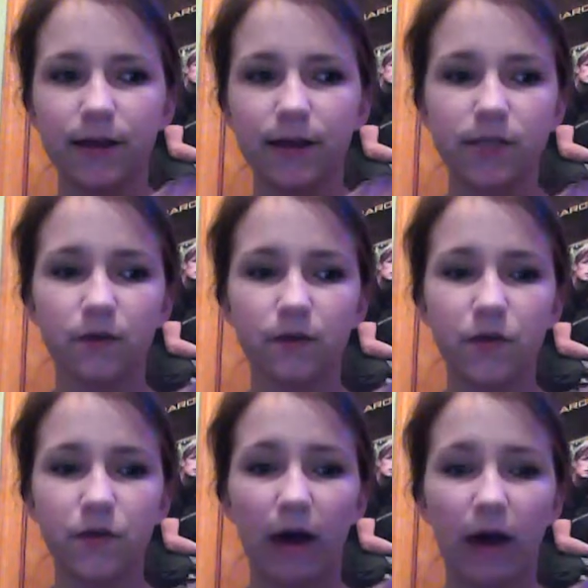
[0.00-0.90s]
So if you
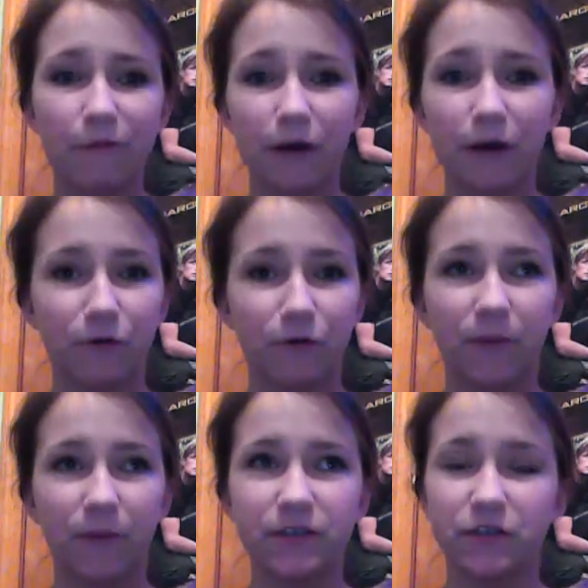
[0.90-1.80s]
don't have forever and
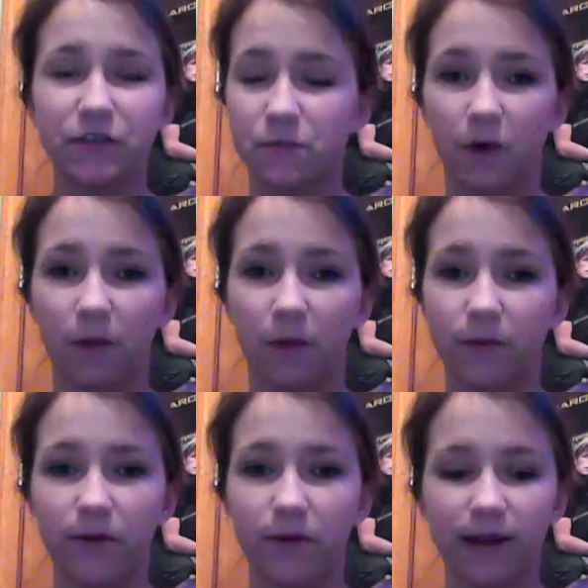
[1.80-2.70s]
patience, you probably
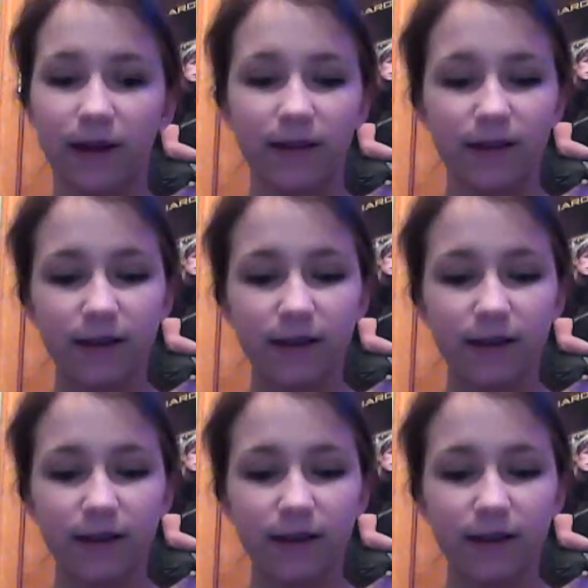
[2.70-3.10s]
won't get it.